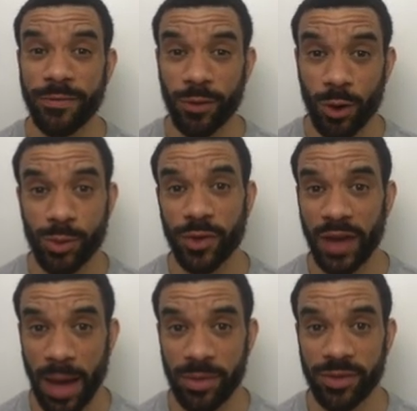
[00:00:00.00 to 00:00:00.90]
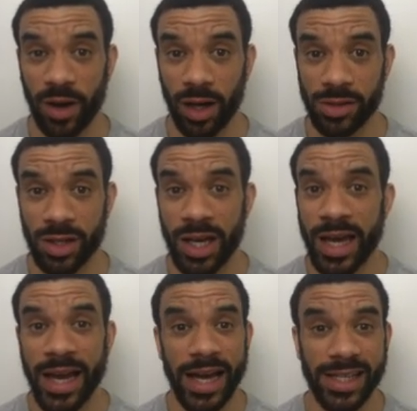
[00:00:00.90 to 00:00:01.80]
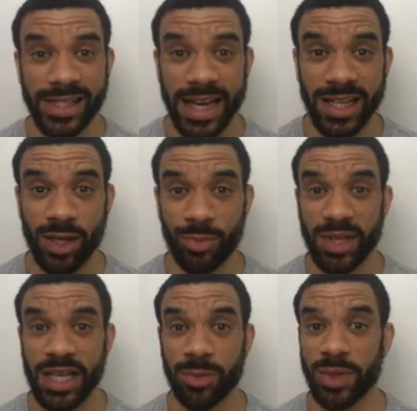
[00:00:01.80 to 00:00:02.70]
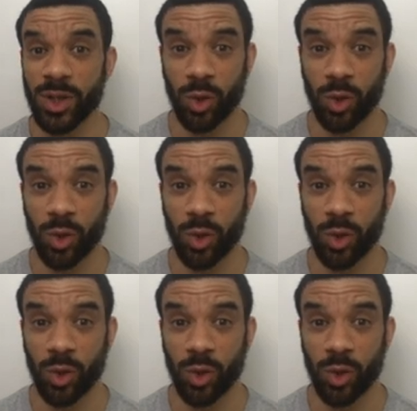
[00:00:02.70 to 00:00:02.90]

forms of camouflage. Insects that pretend to be